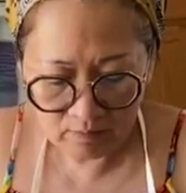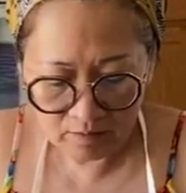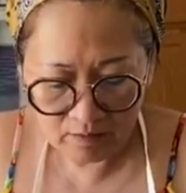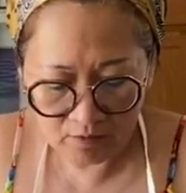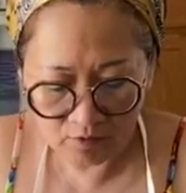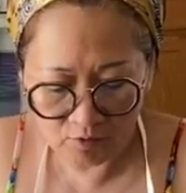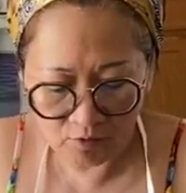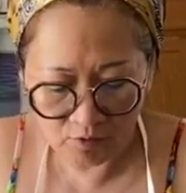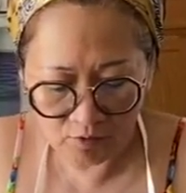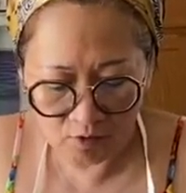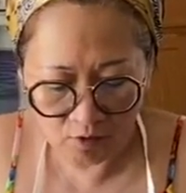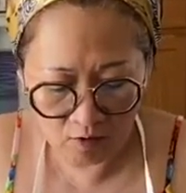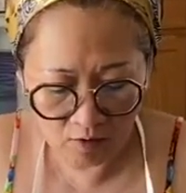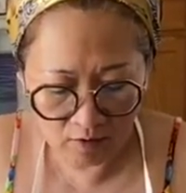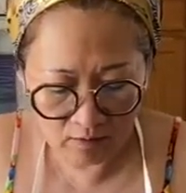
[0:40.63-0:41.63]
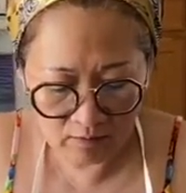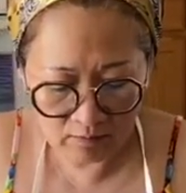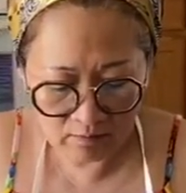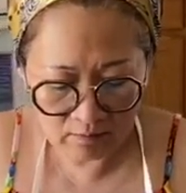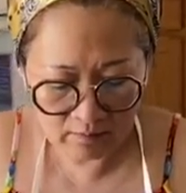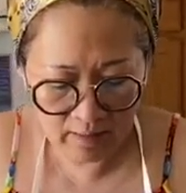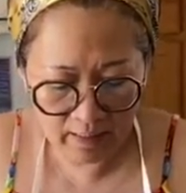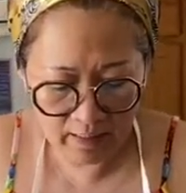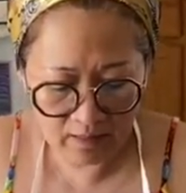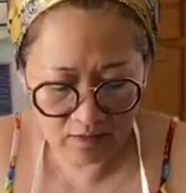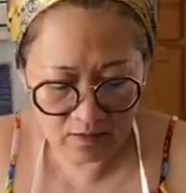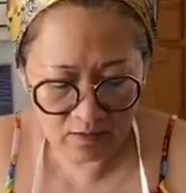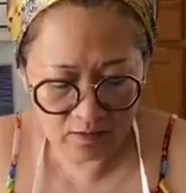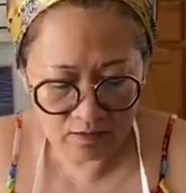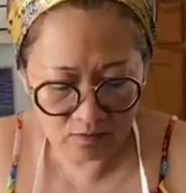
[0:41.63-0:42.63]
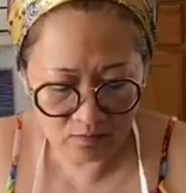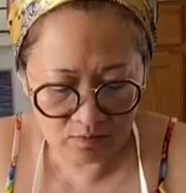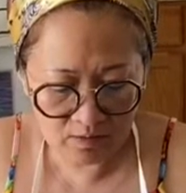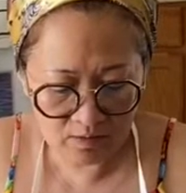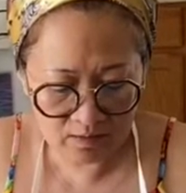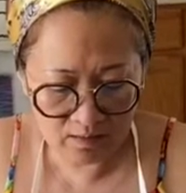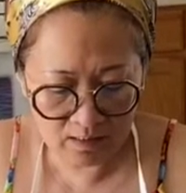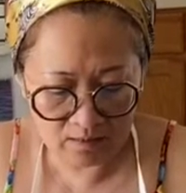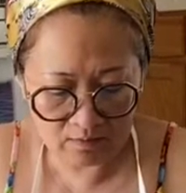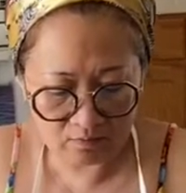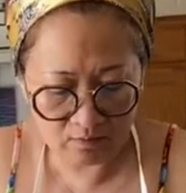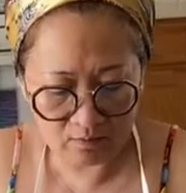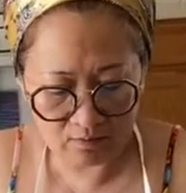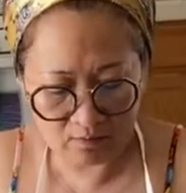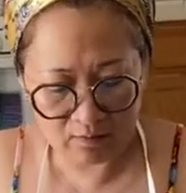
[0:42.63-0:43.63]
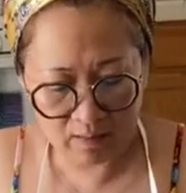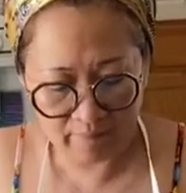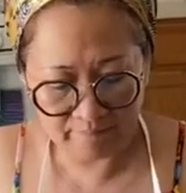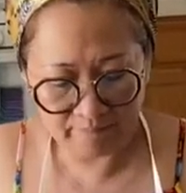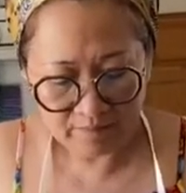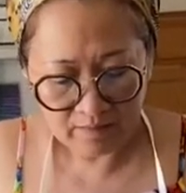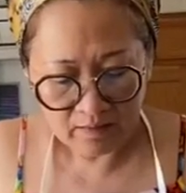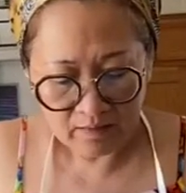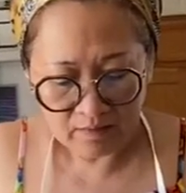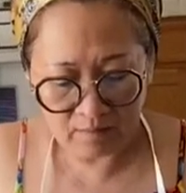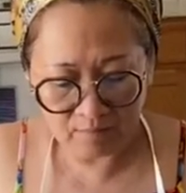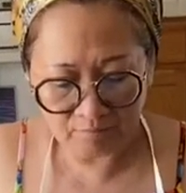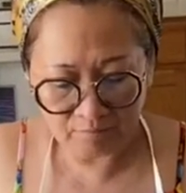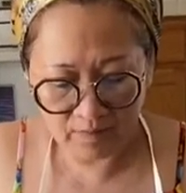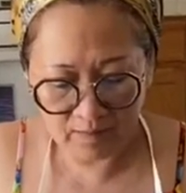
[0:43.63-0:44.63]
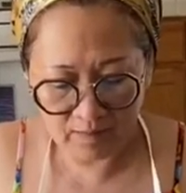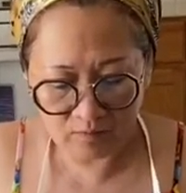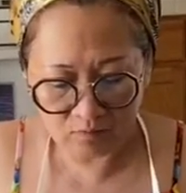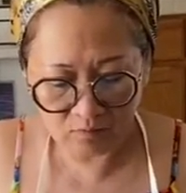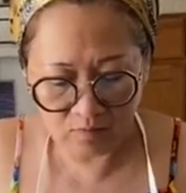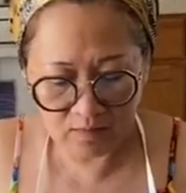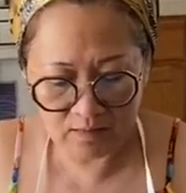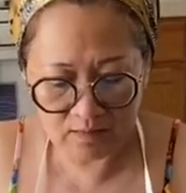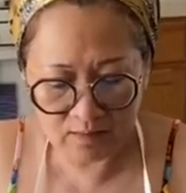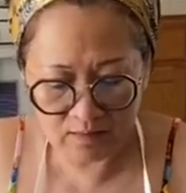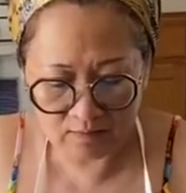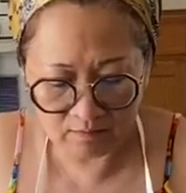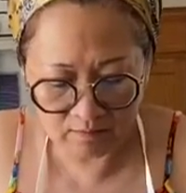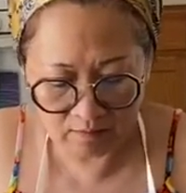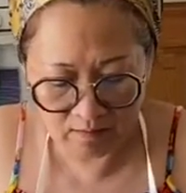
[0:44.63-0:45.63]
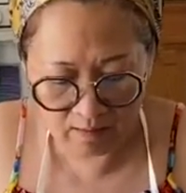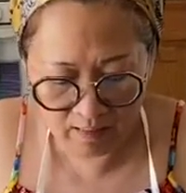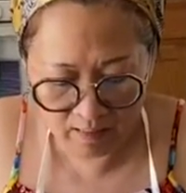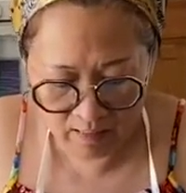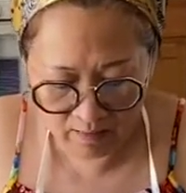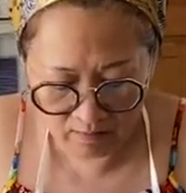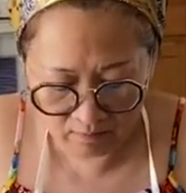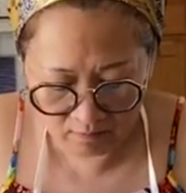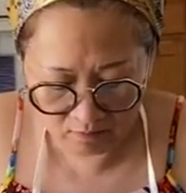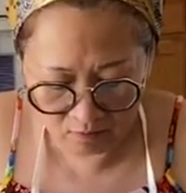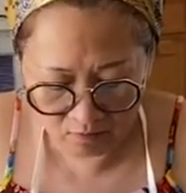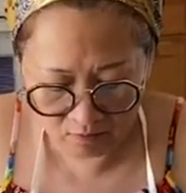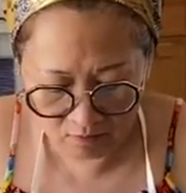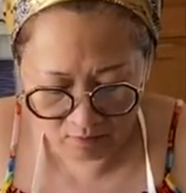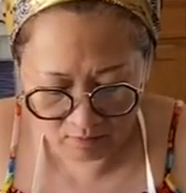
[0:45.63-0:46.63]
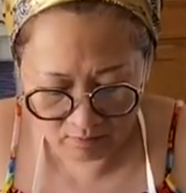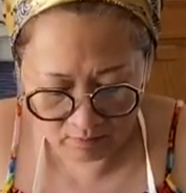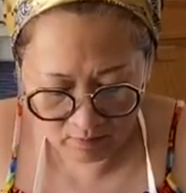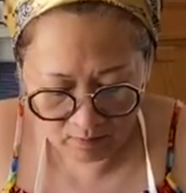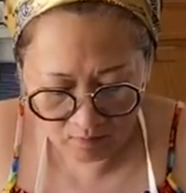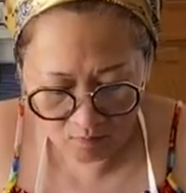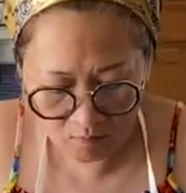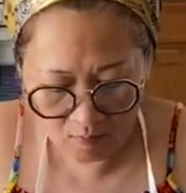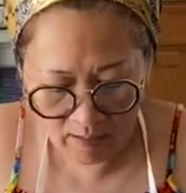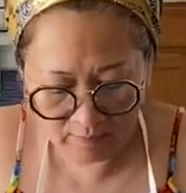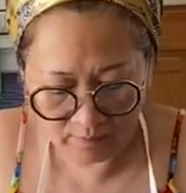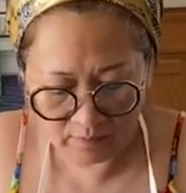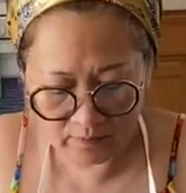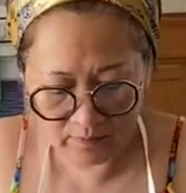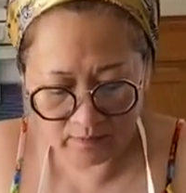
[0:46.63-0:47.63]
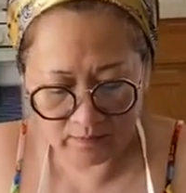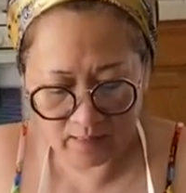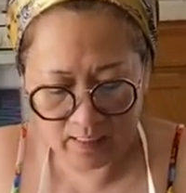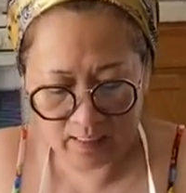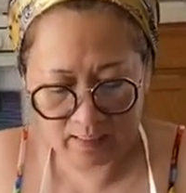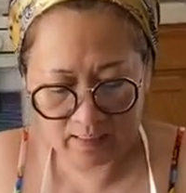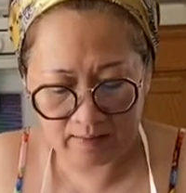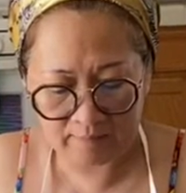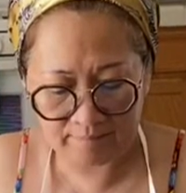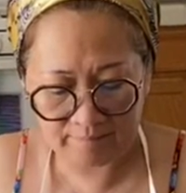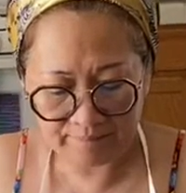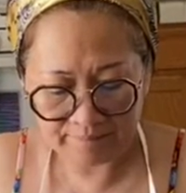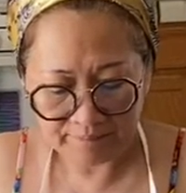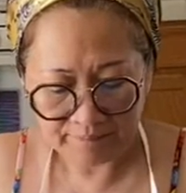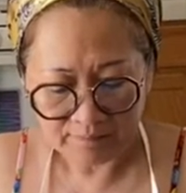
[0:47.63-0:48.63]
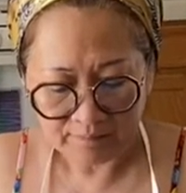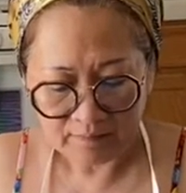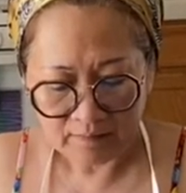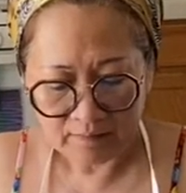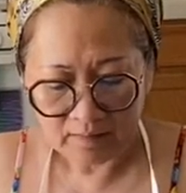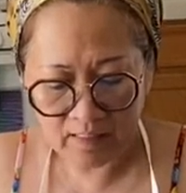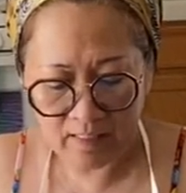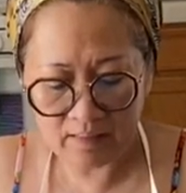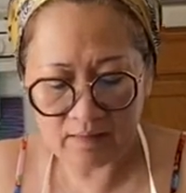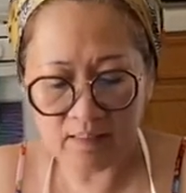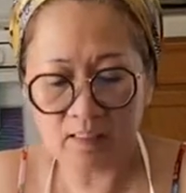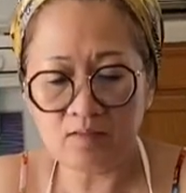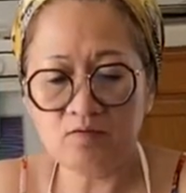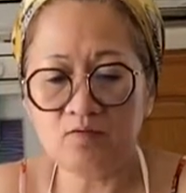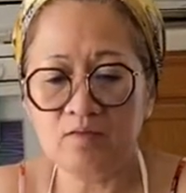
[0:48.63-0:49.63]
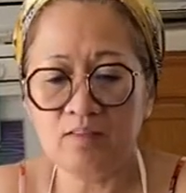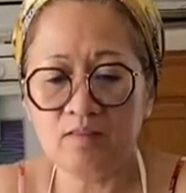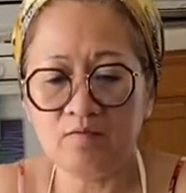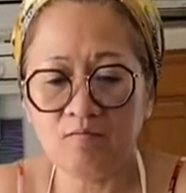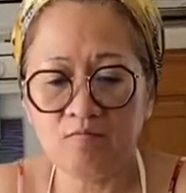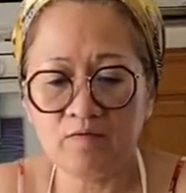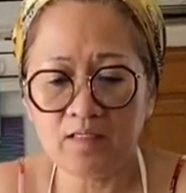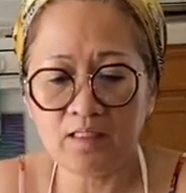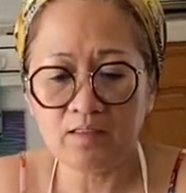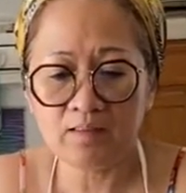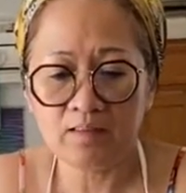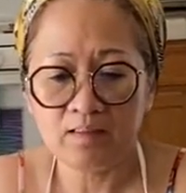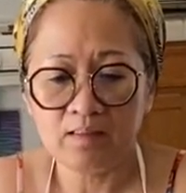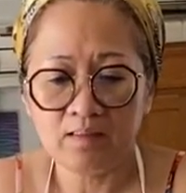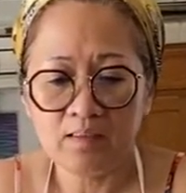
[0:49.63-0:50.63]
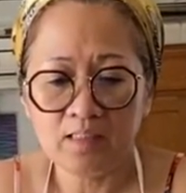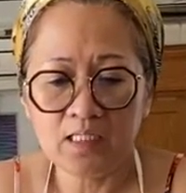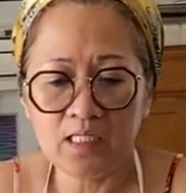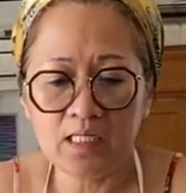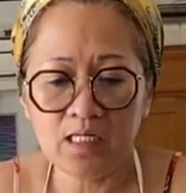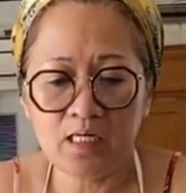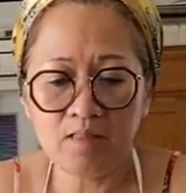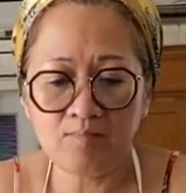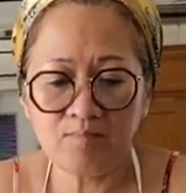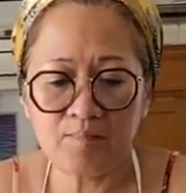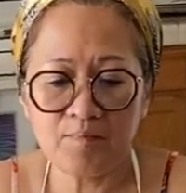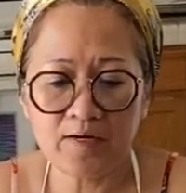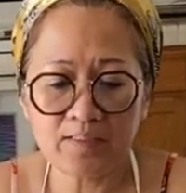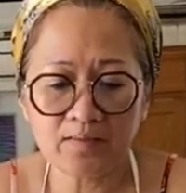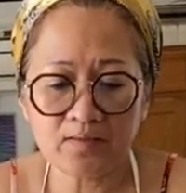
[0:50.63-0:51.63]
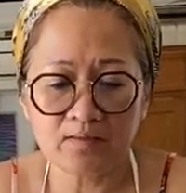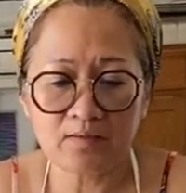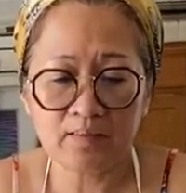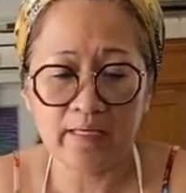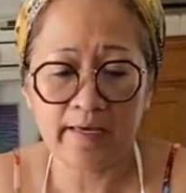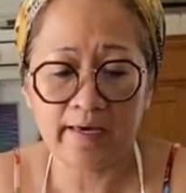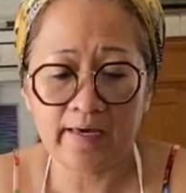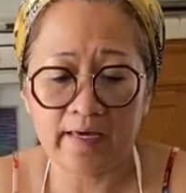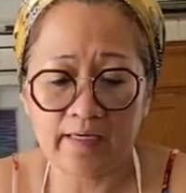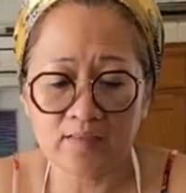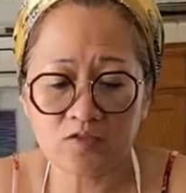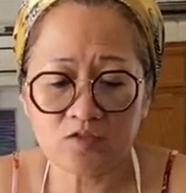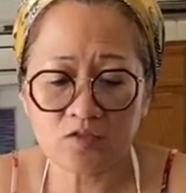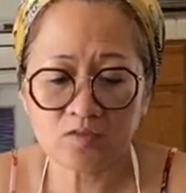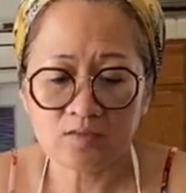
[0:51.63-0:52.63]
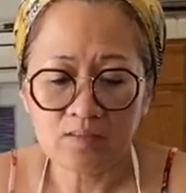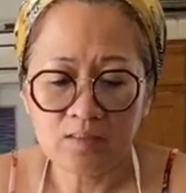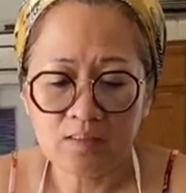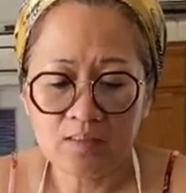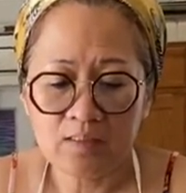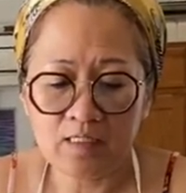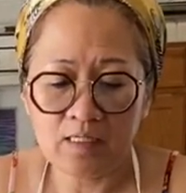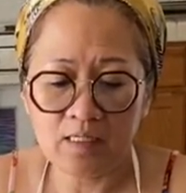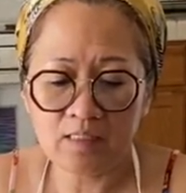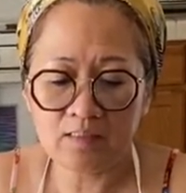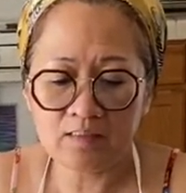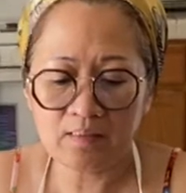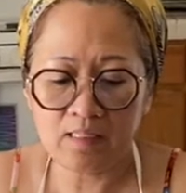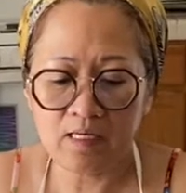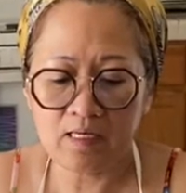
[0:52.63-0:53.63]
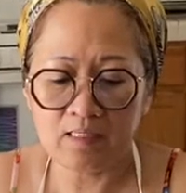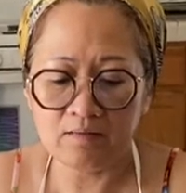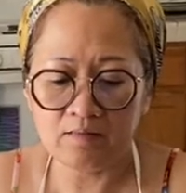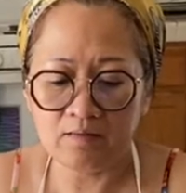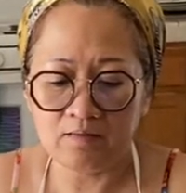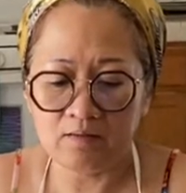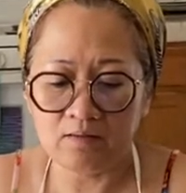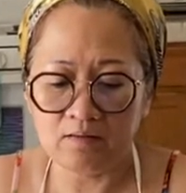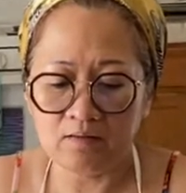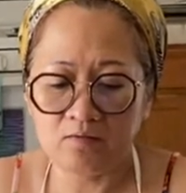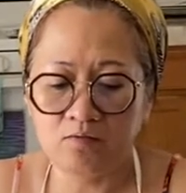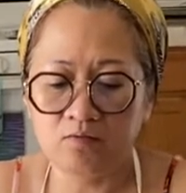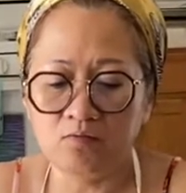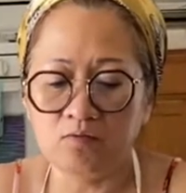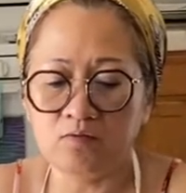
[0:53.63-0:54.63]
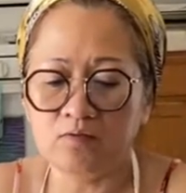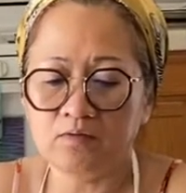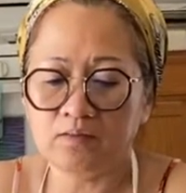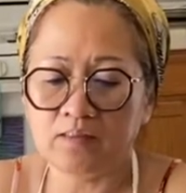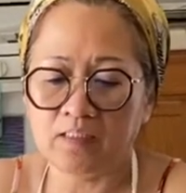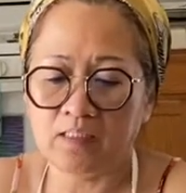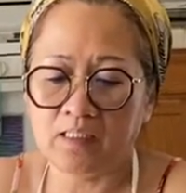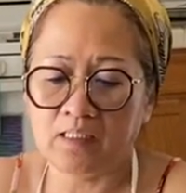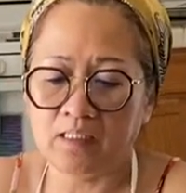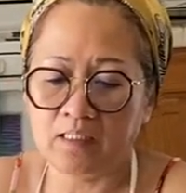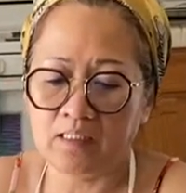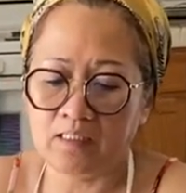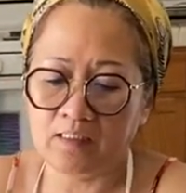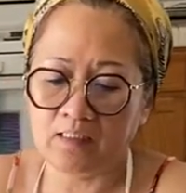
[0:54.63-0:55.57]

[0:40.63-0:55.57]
you roll the edges to the center, the filling to the center, and roll one more time. And then you lift it and press on the edge, and then do the